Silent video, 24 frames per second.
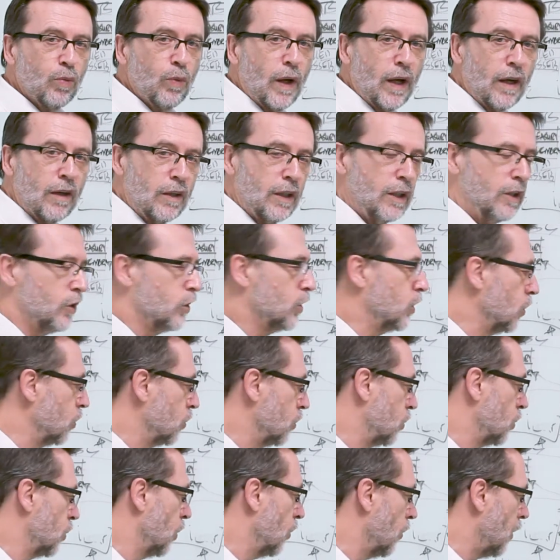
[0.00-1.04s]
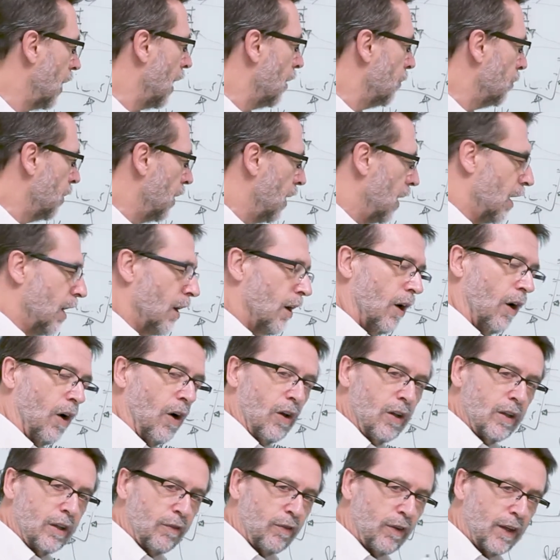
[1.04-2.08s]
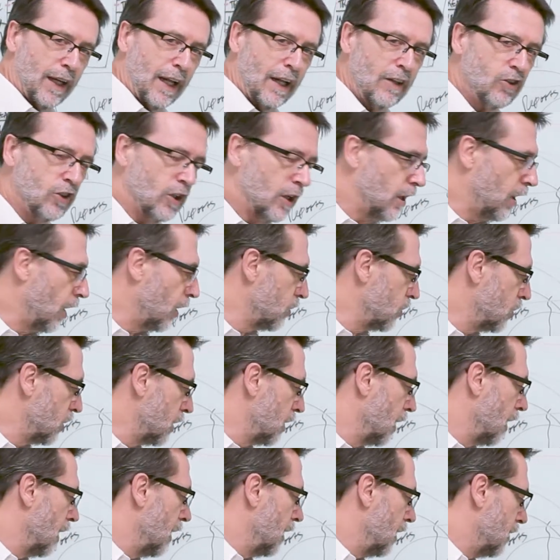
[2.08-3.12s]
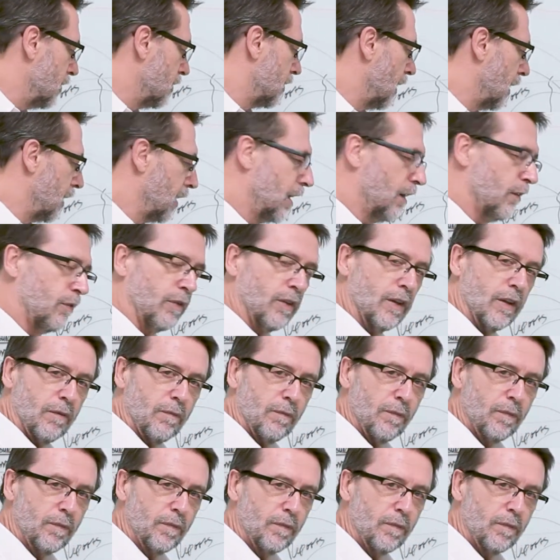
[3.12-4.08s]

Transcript: where it should show up. All the financial logic is then given.